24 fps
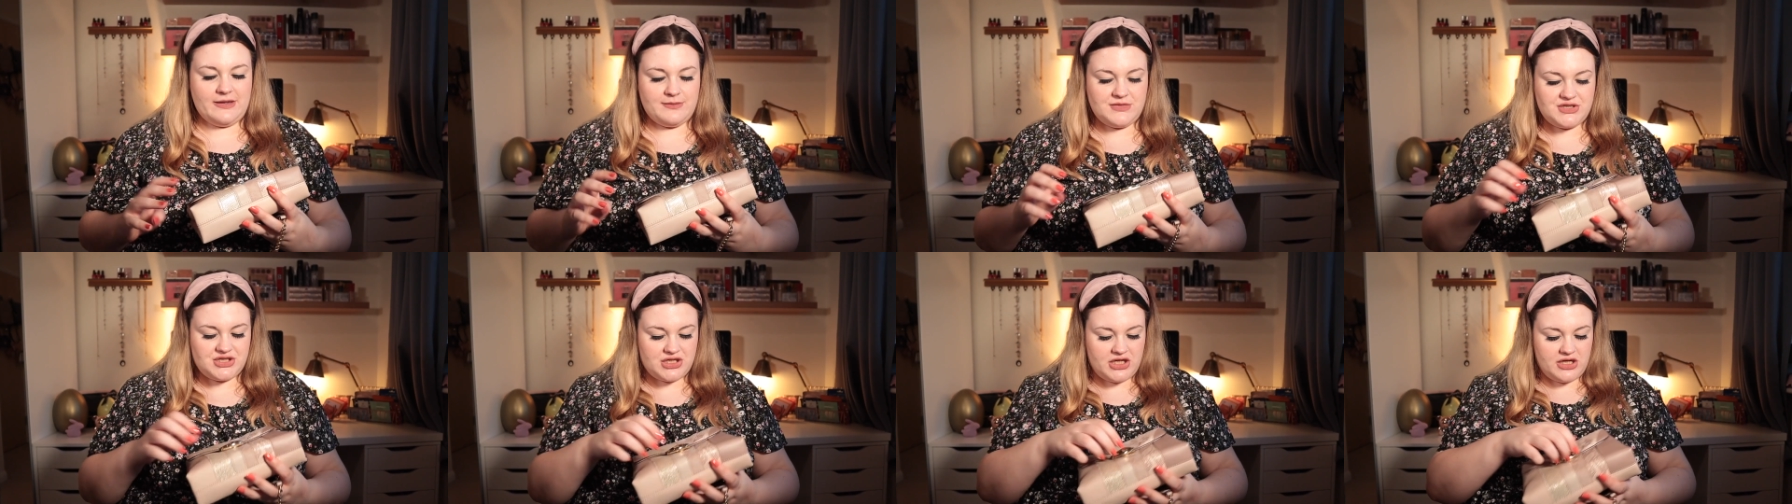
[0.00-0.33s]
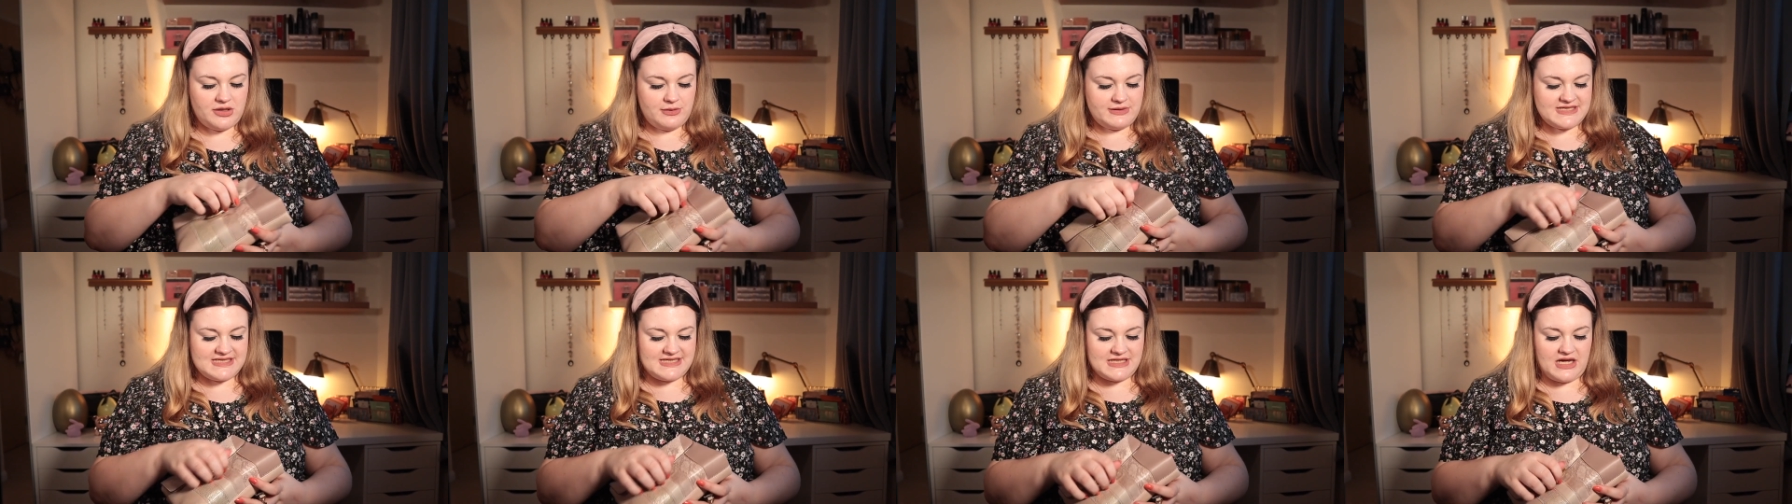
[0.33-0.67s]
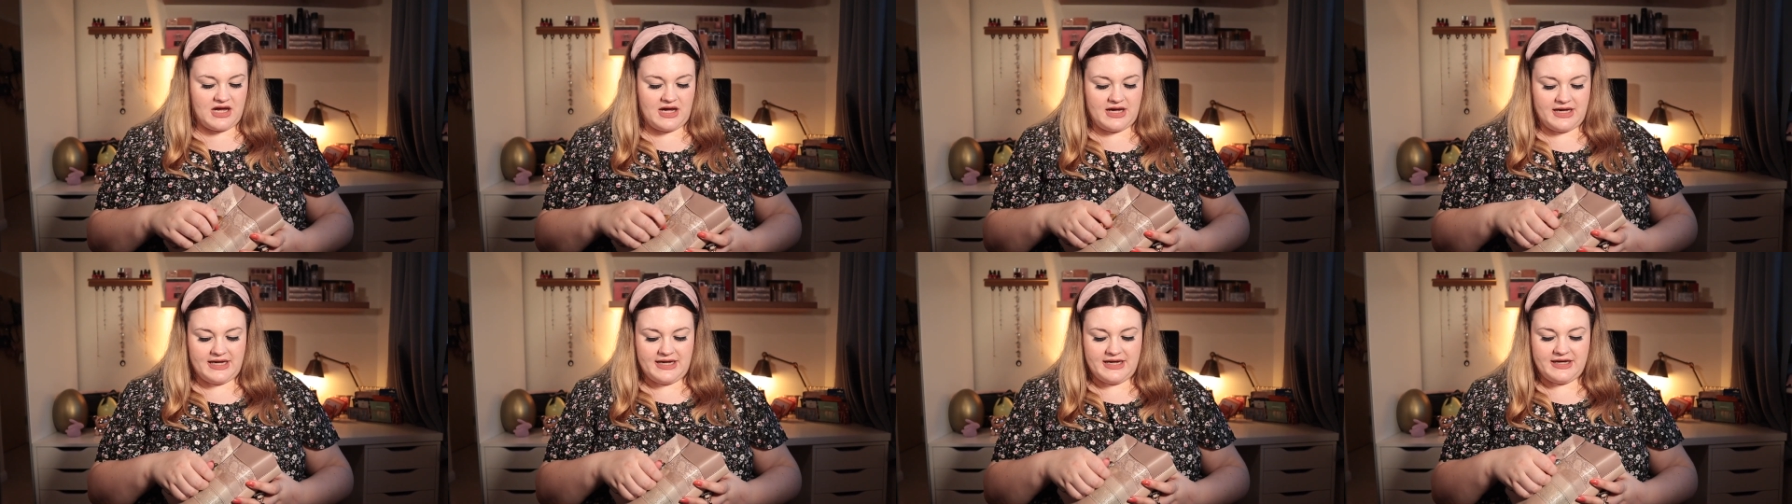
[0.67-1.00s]
Let me show you
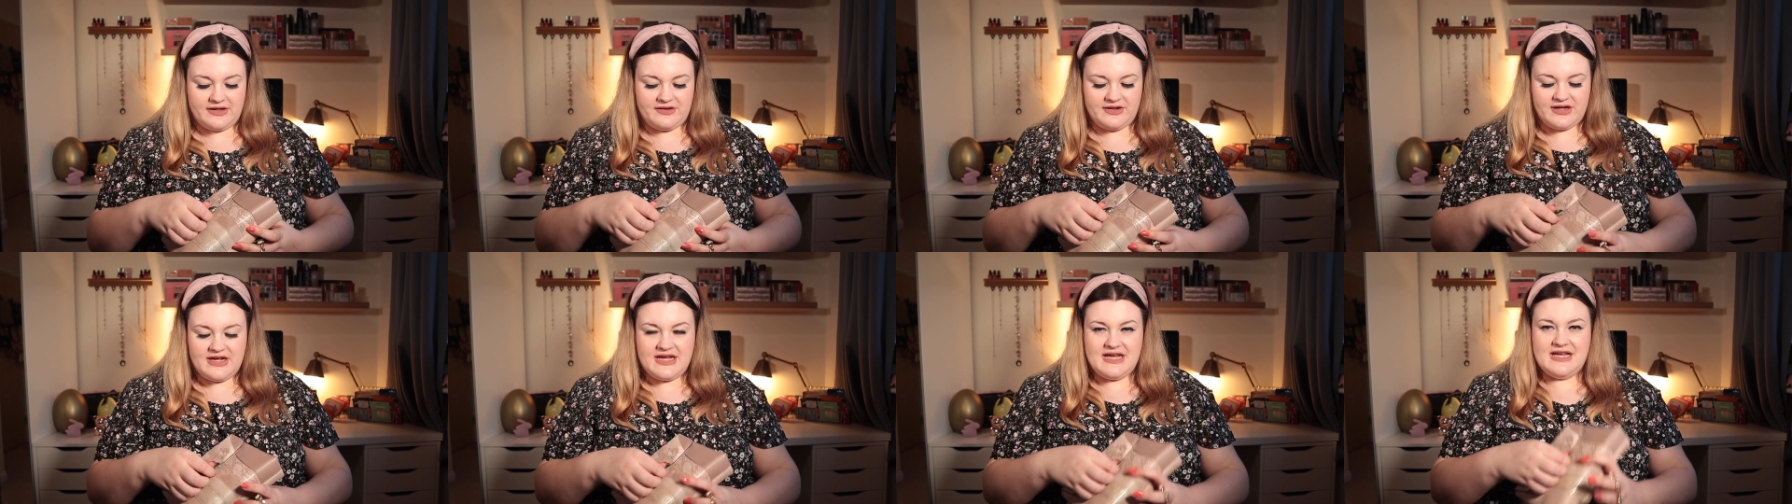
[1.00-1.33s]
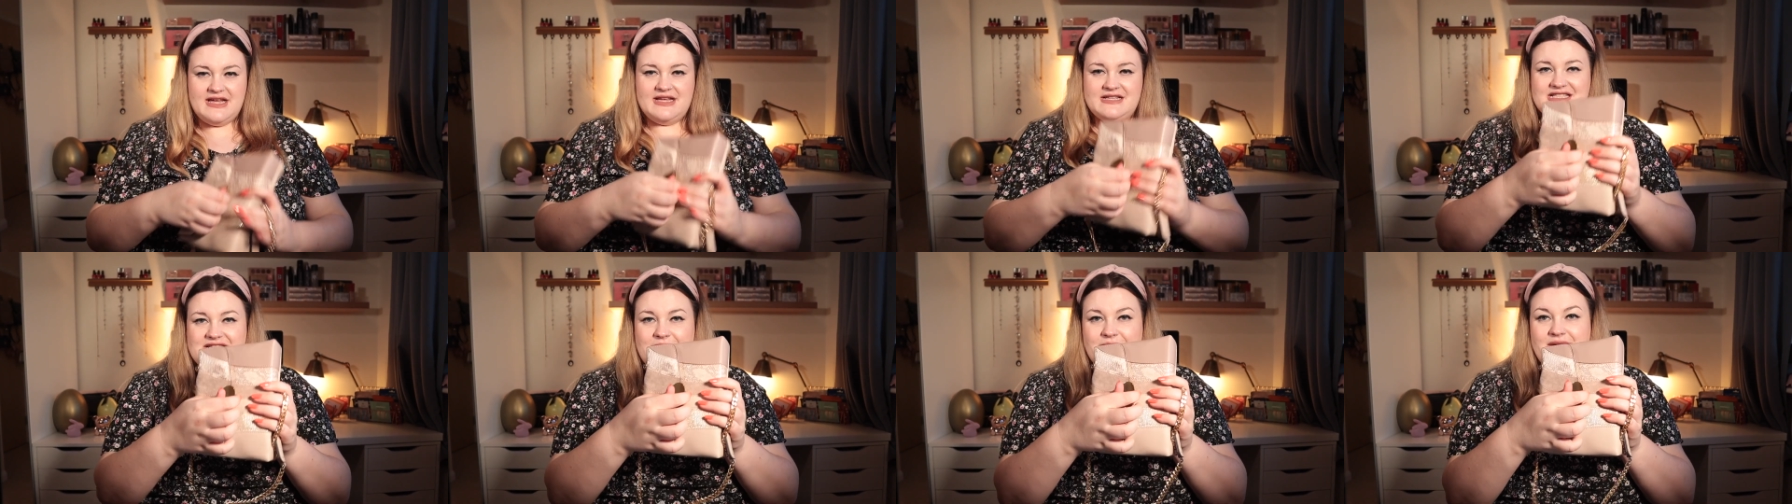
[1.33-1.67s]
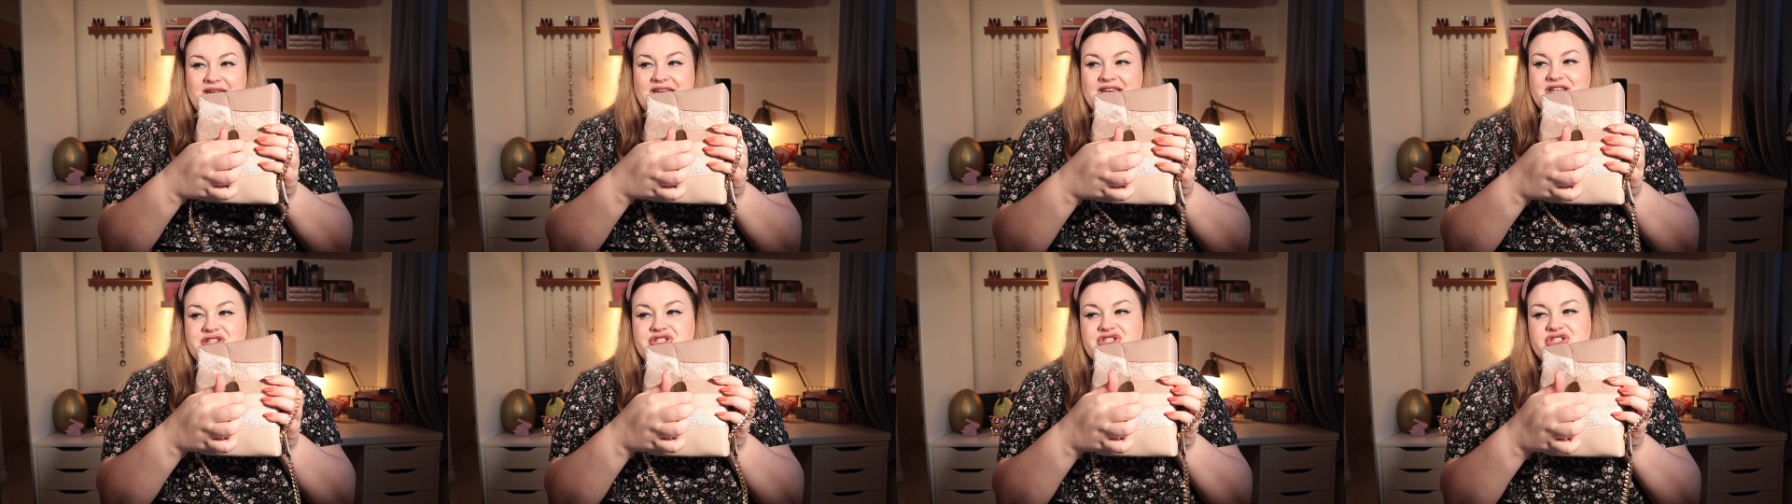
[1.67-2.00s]
inside. So
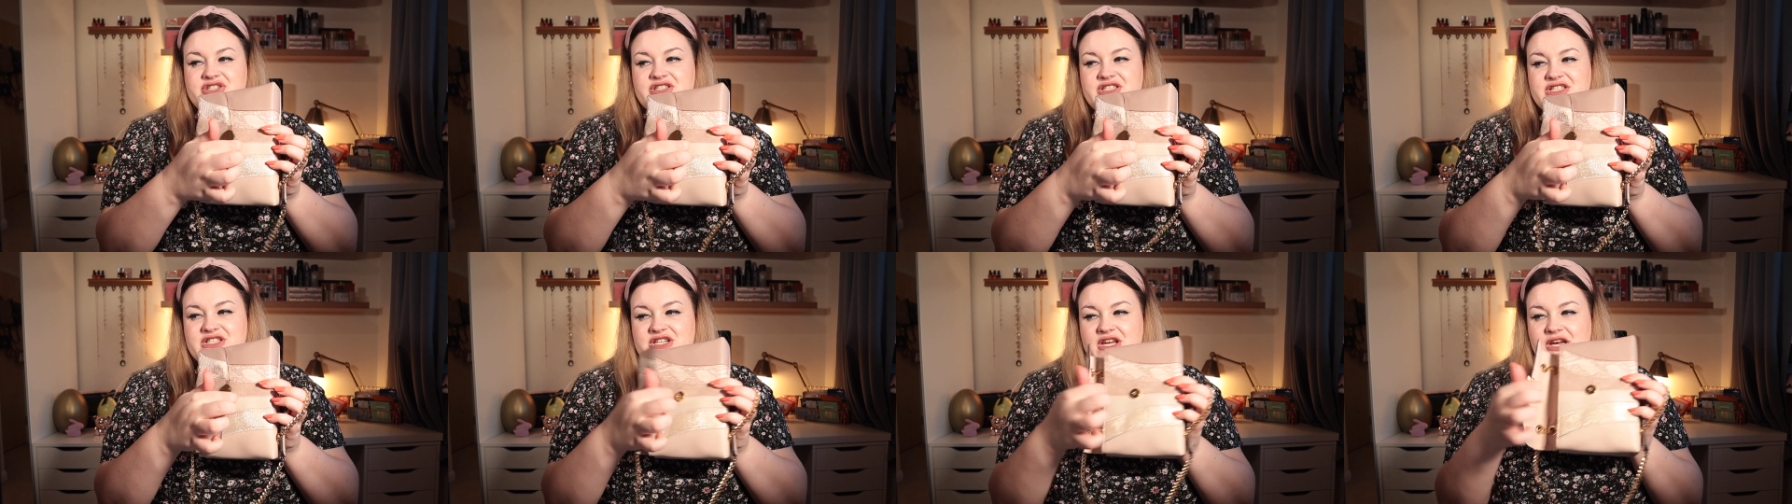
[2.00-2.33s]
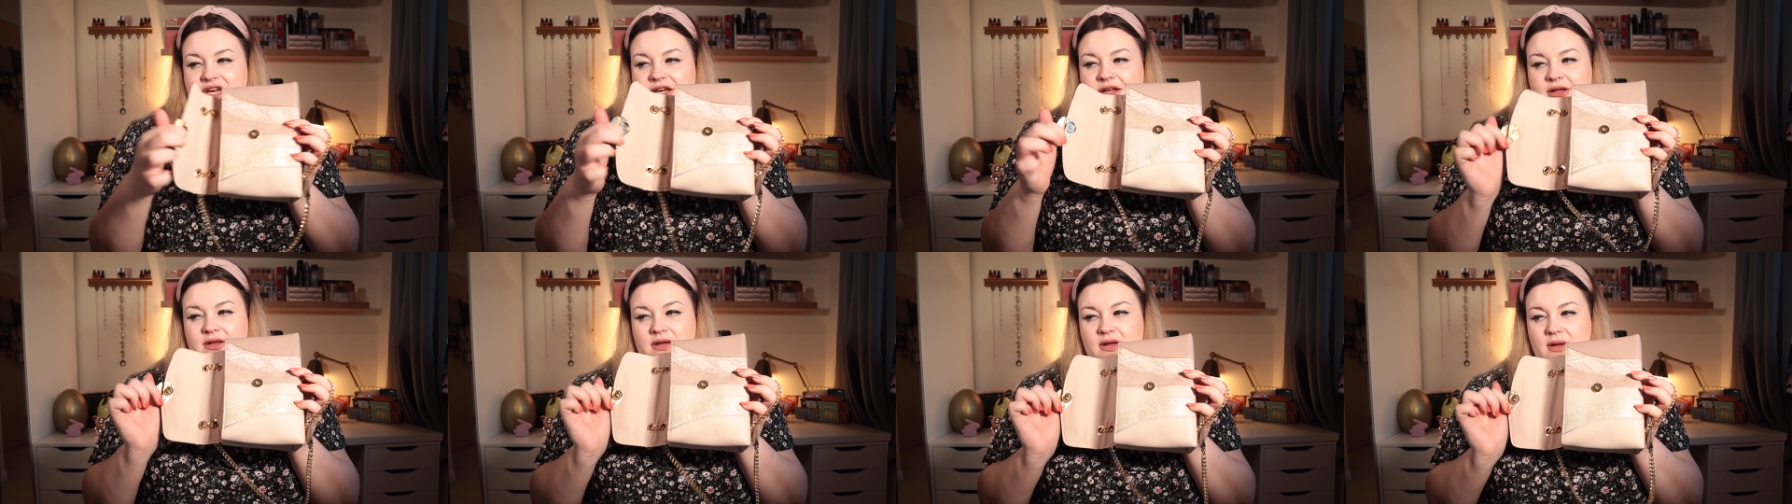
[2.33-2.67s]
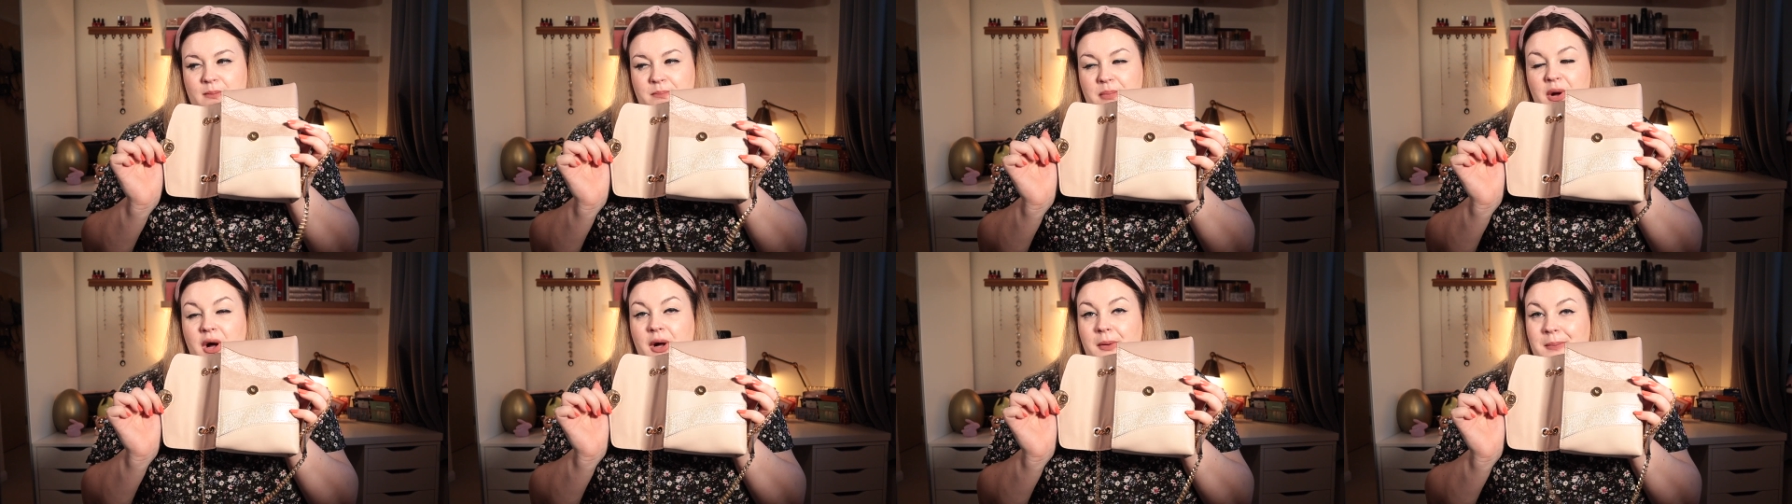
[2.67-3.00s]
it is just a
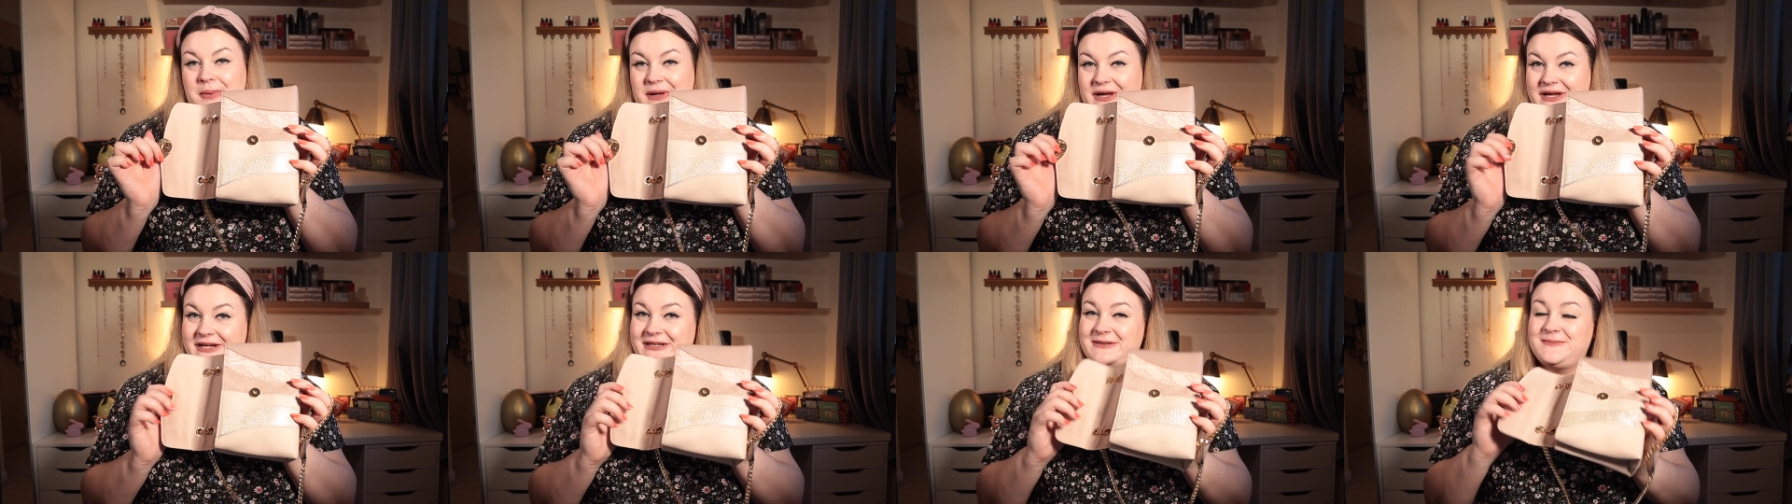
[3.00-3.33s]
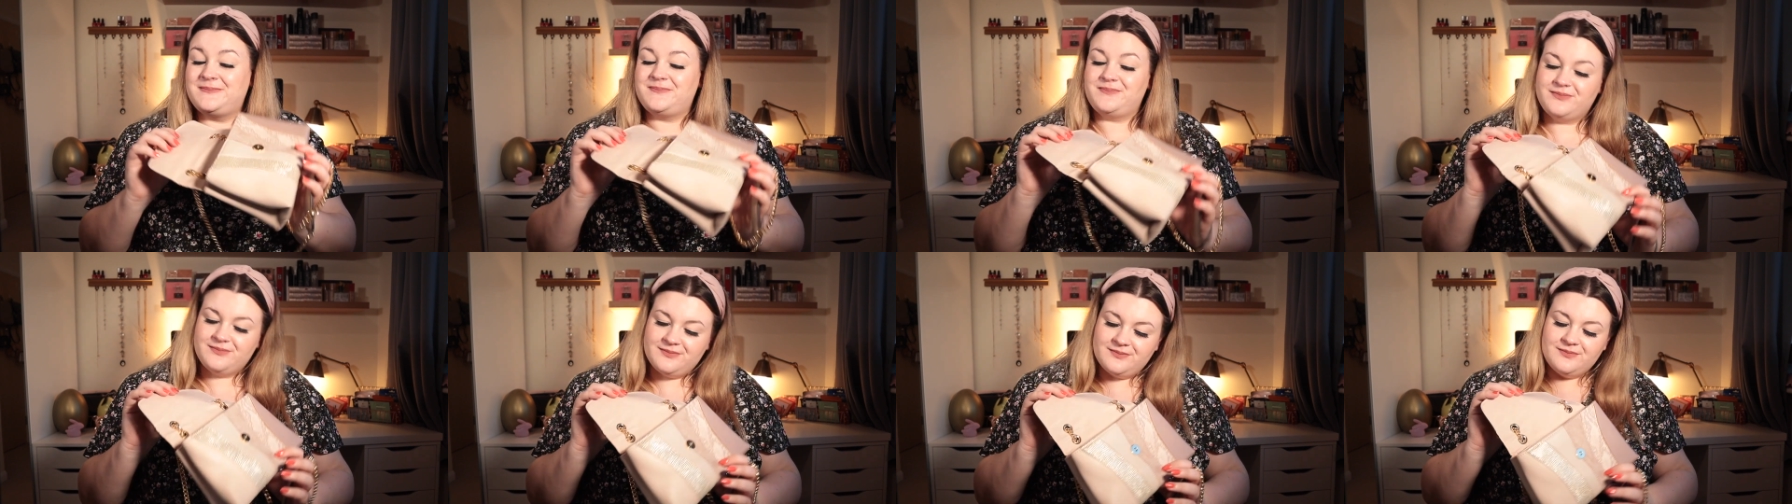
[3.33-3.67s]
popper,